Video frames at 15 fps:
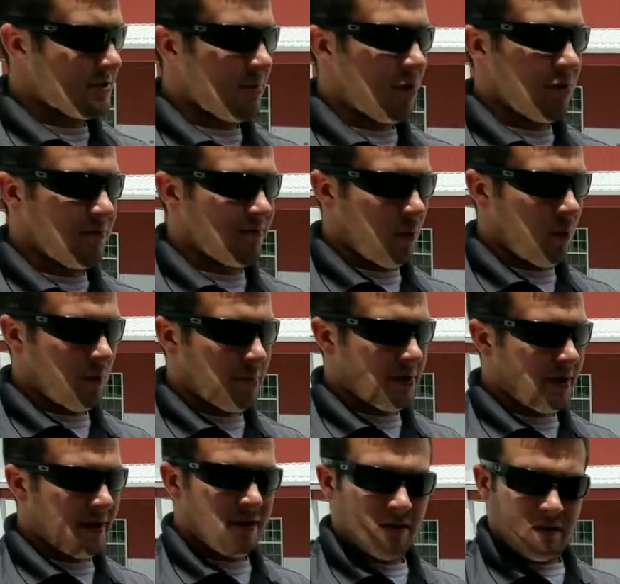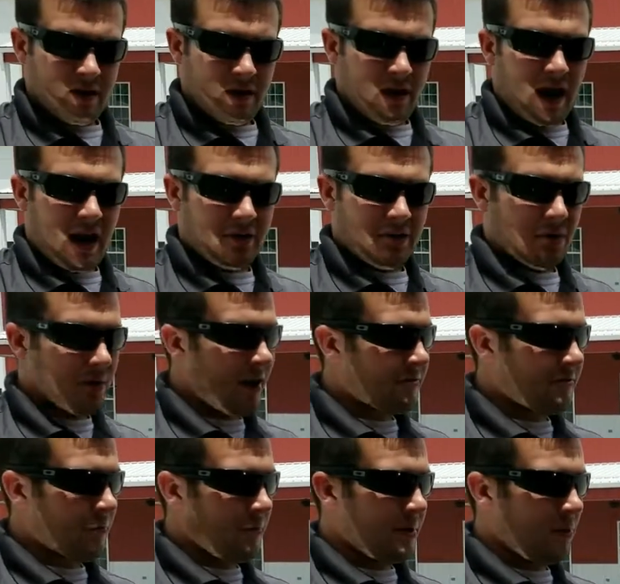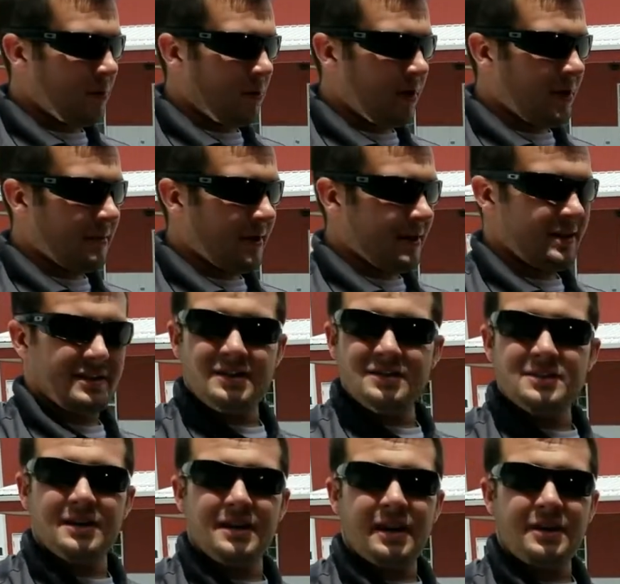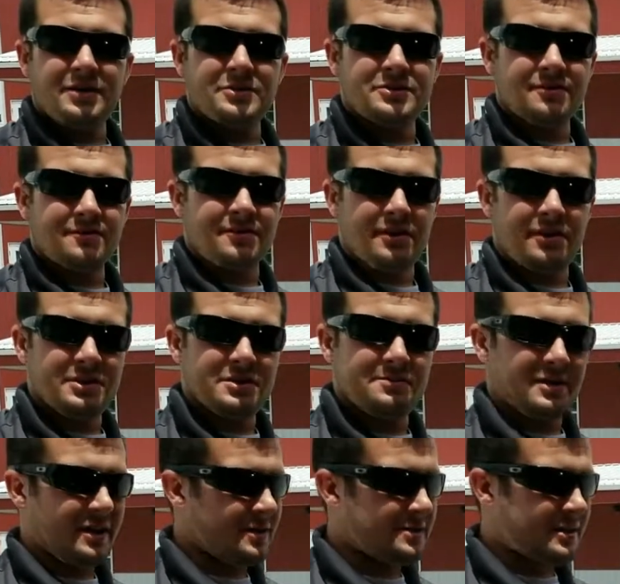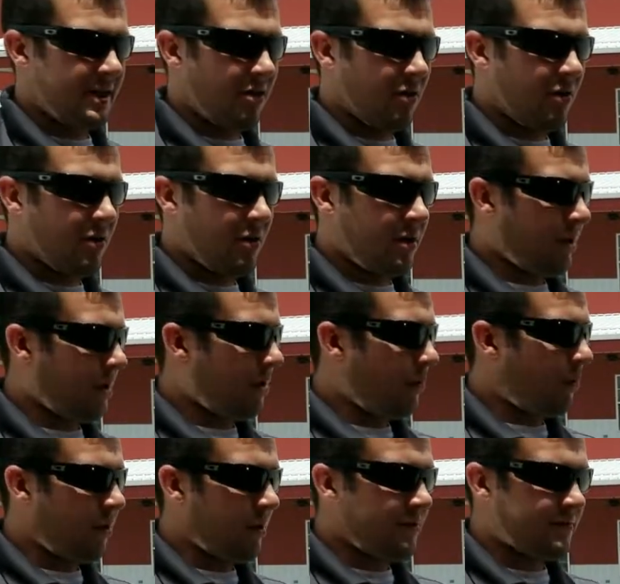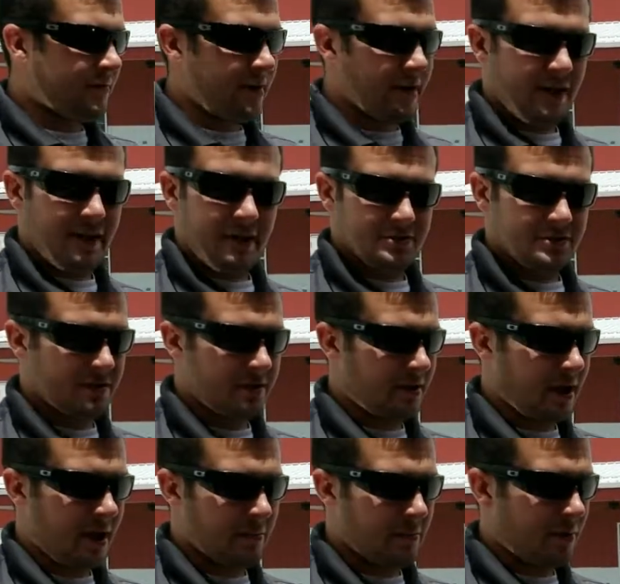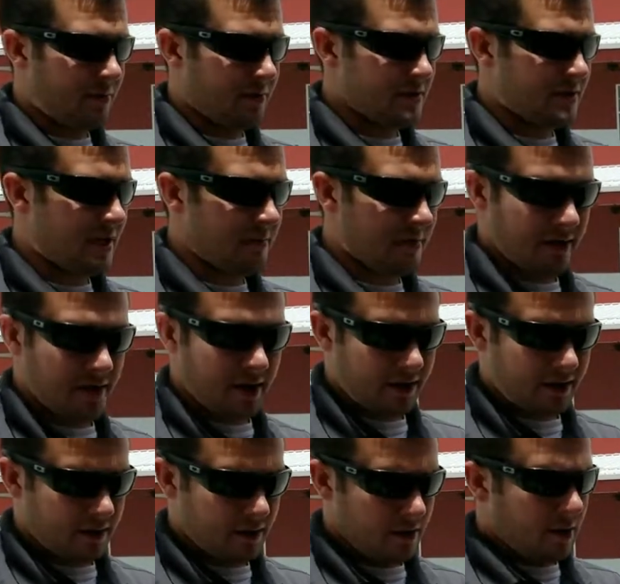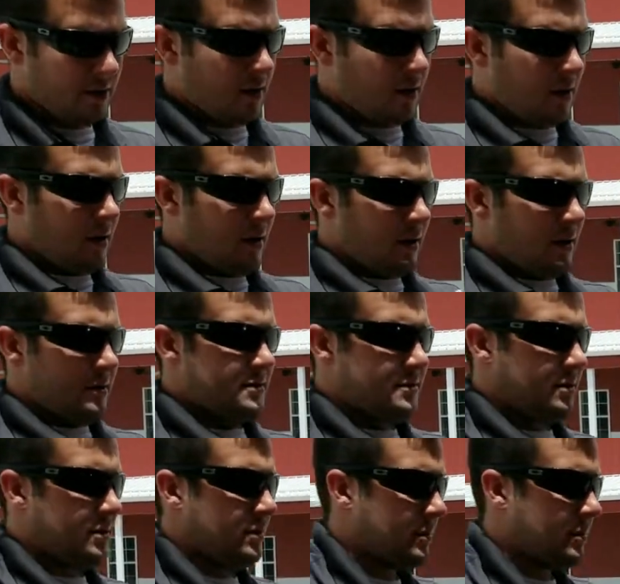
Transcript: are both four pin and you don't have to be worried about getting these connectors reversed because they are uh, one for each. They're not both the same connector. So